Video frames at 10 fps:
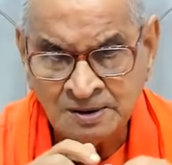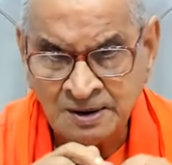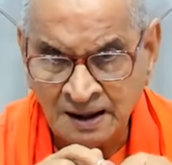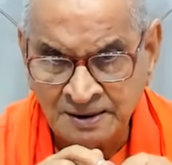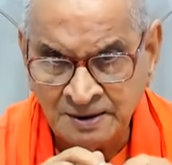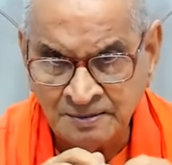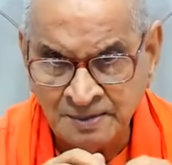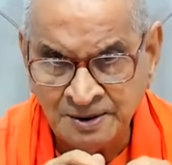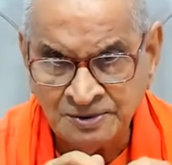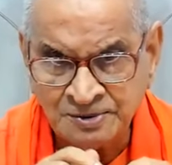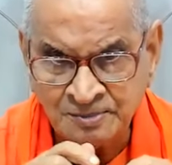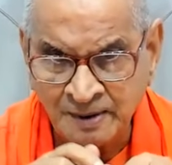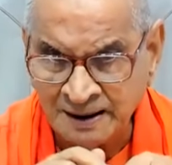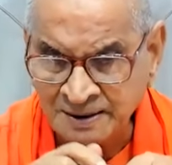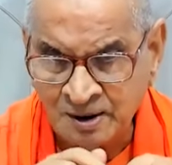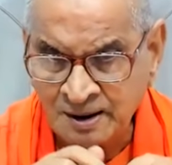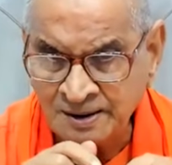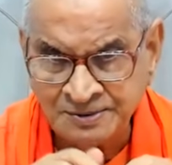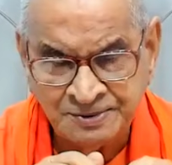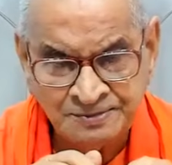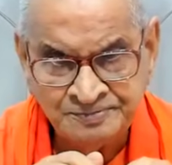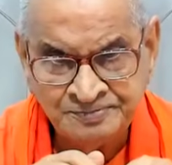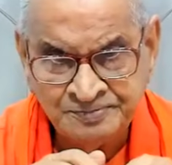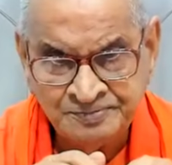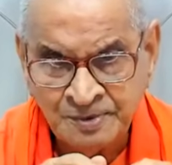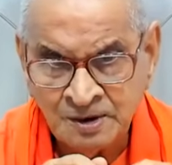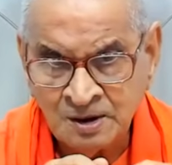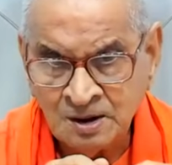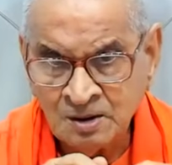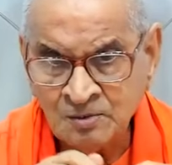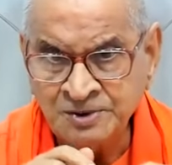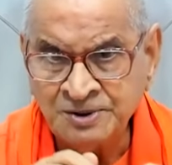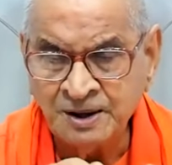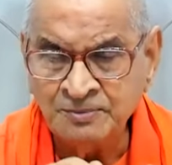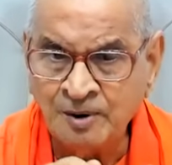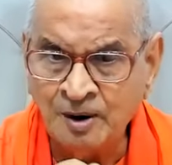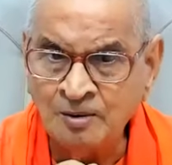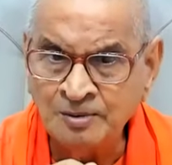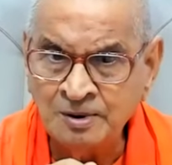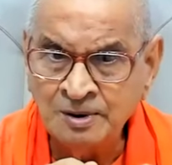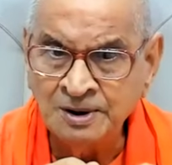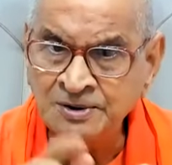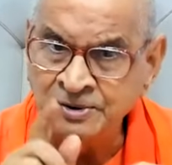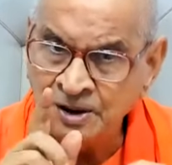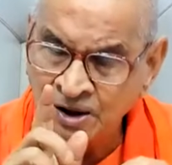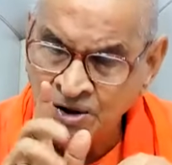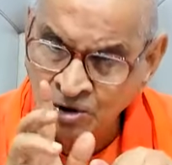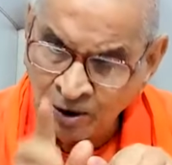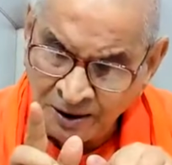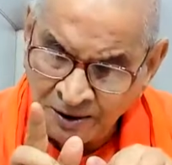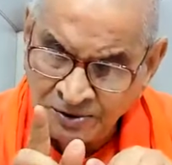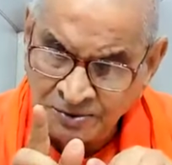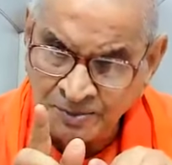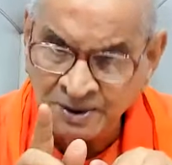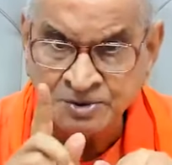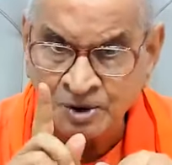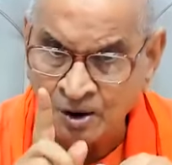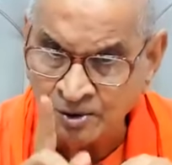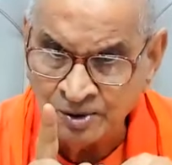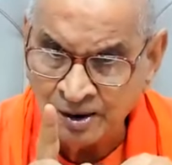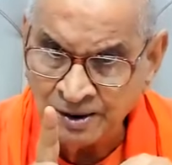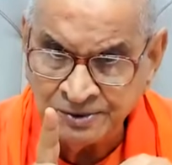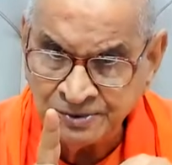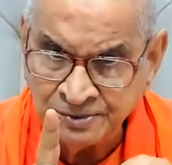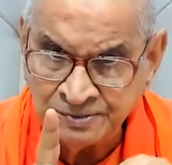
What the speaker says: Jnanam means my knowledge, which I found is ignorance, means wrong knowledge.